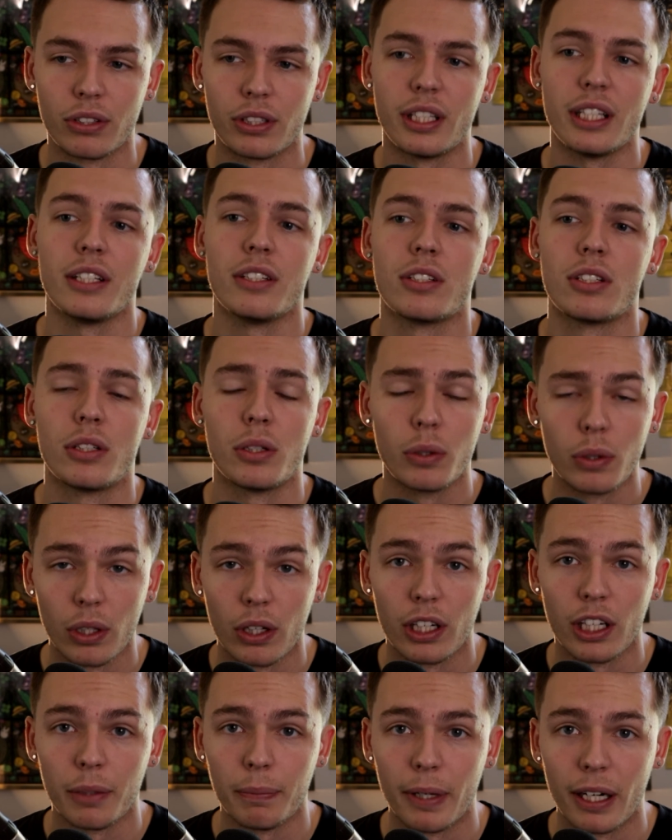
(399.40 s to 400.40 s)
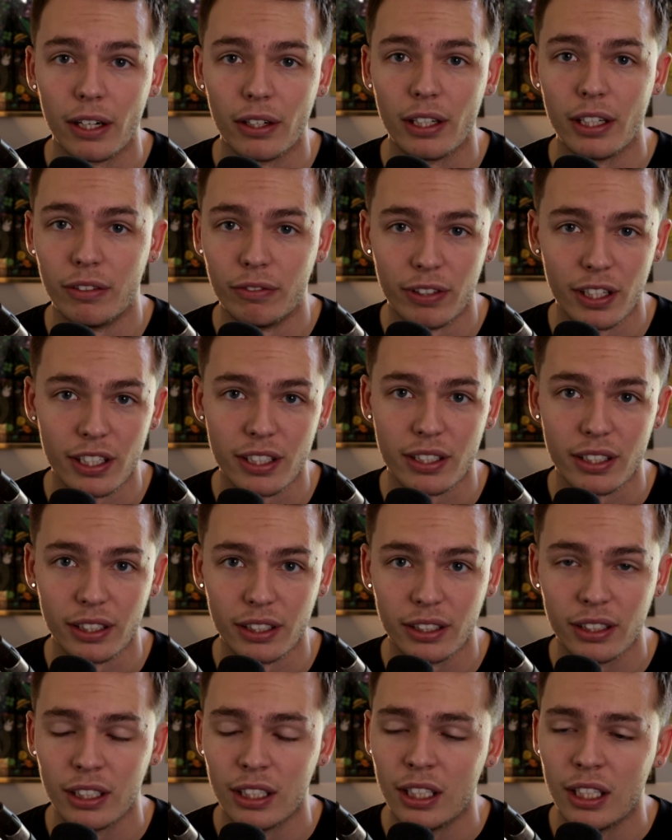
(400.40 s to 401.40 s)
things to learn about
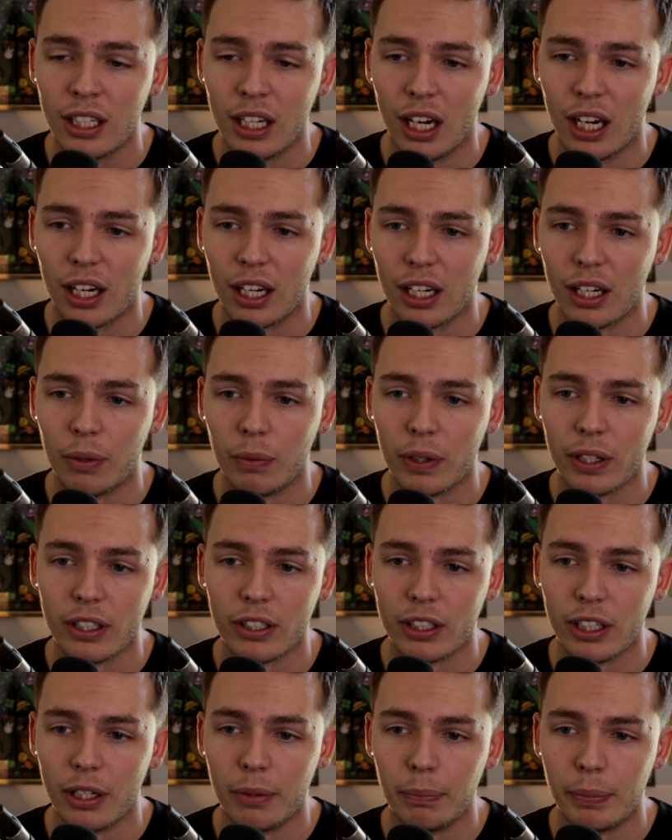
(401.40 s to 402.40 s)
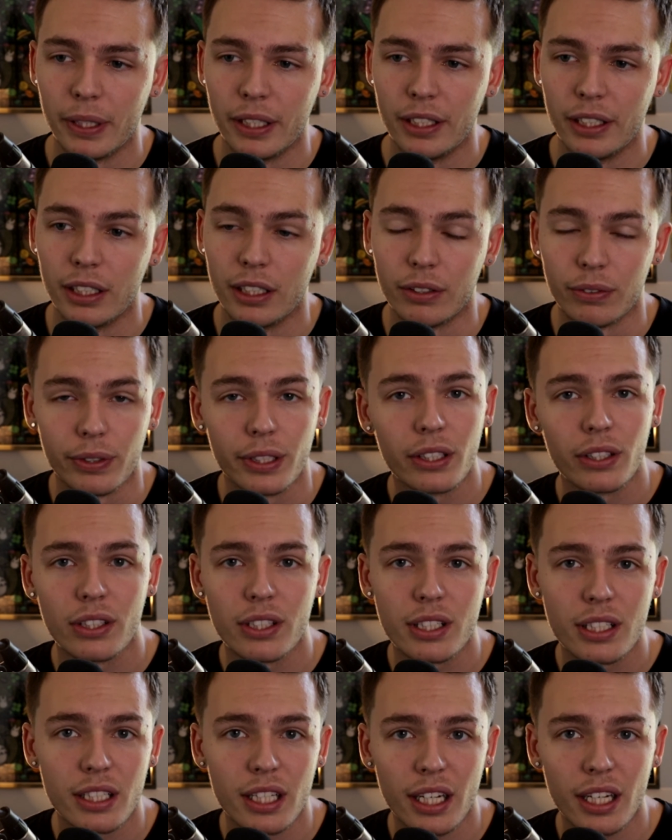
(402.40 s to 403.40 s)
investing, whether it be in real
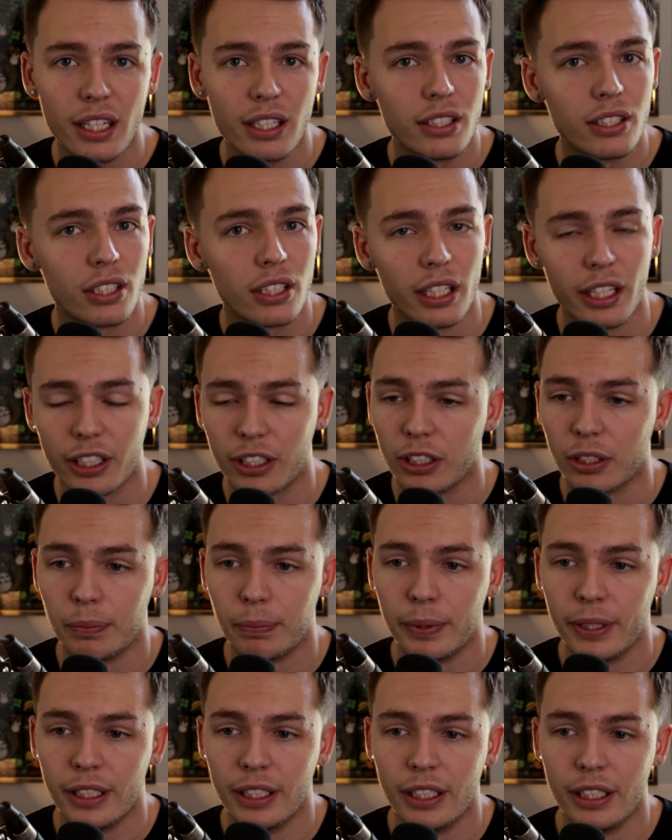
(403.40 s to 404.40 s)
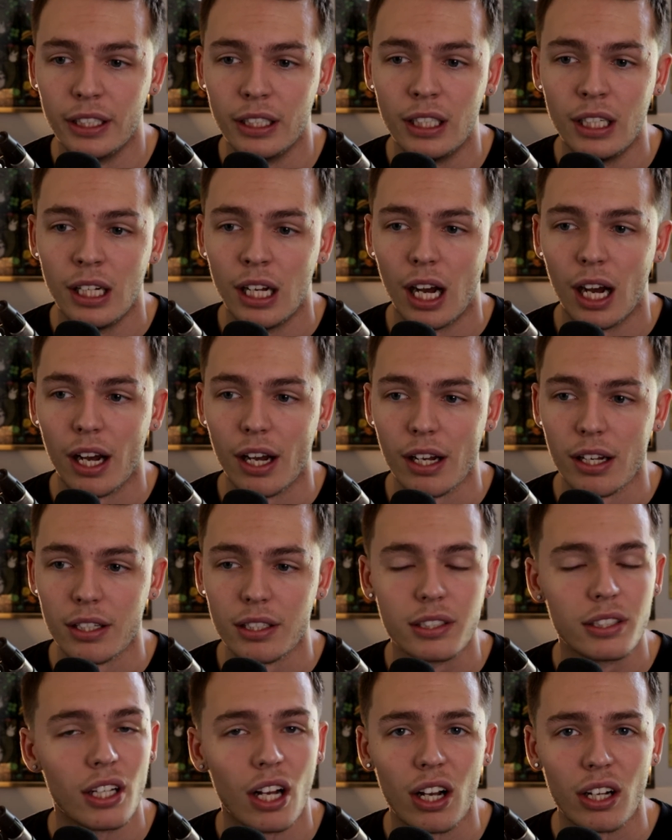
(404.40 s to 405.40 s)
estate, it could be
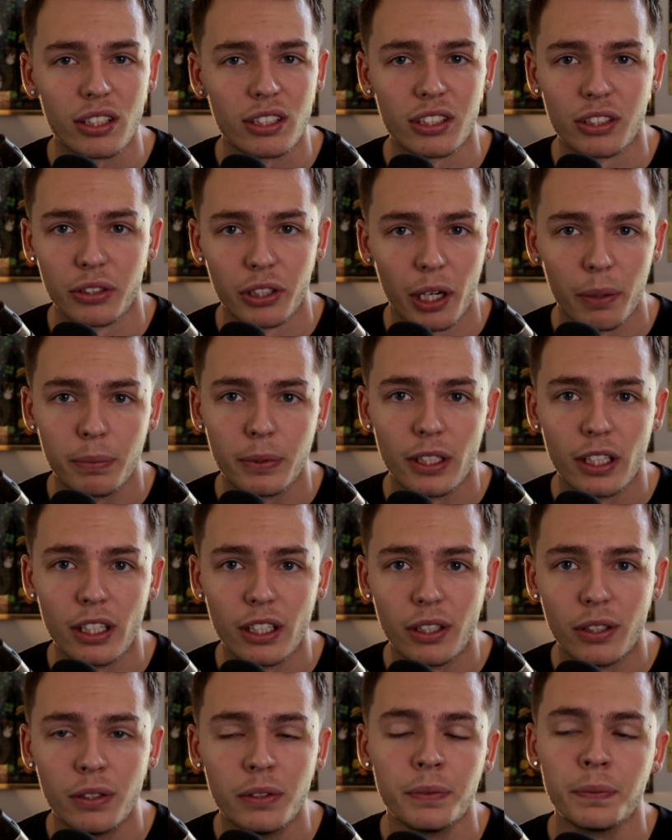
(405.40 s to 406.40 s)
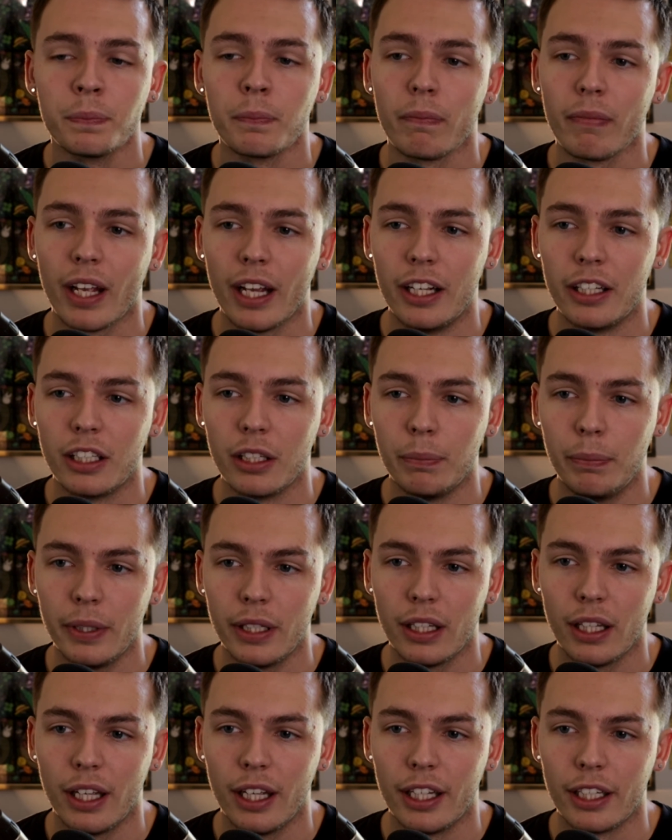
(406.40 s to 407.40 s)
stocks and crypto, it could be
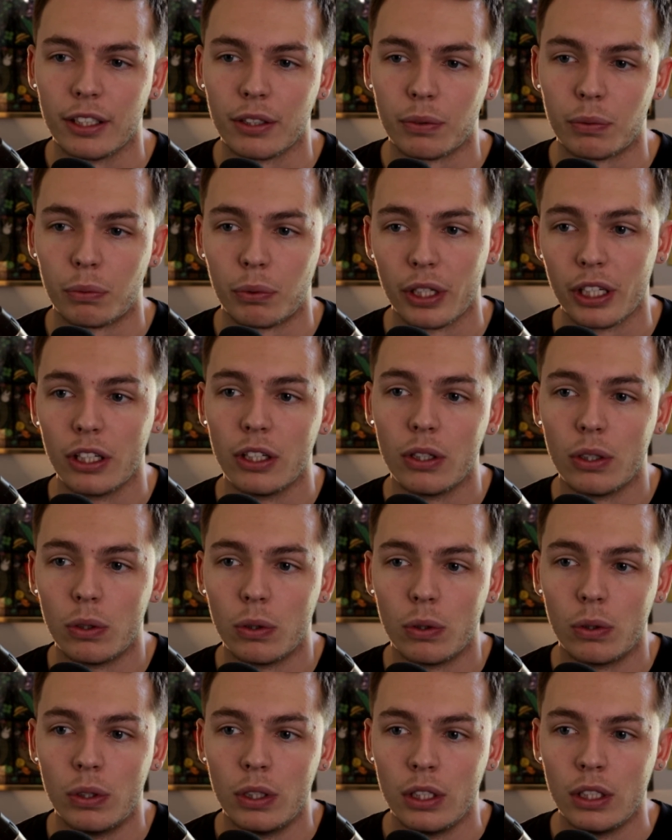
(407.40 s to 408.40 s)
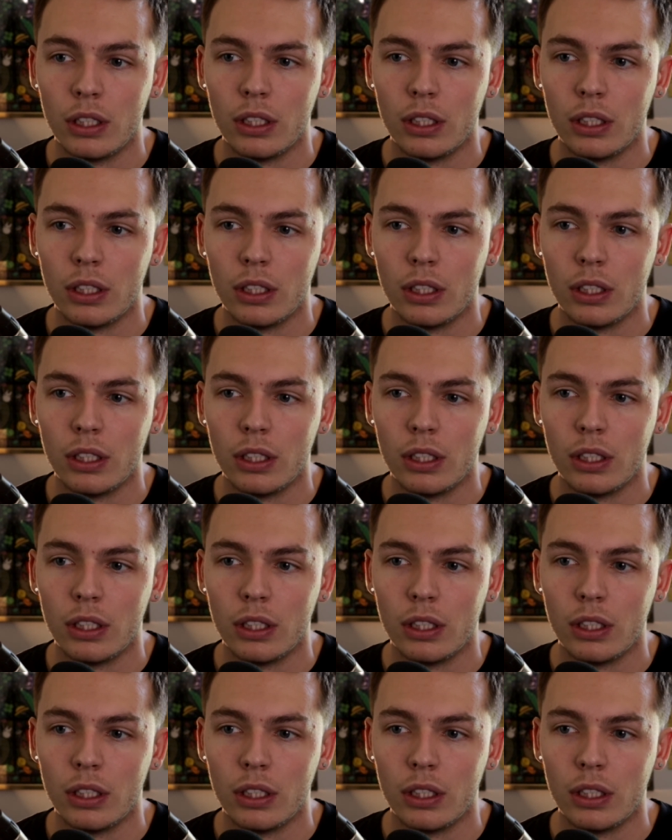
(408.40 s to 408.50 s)
like real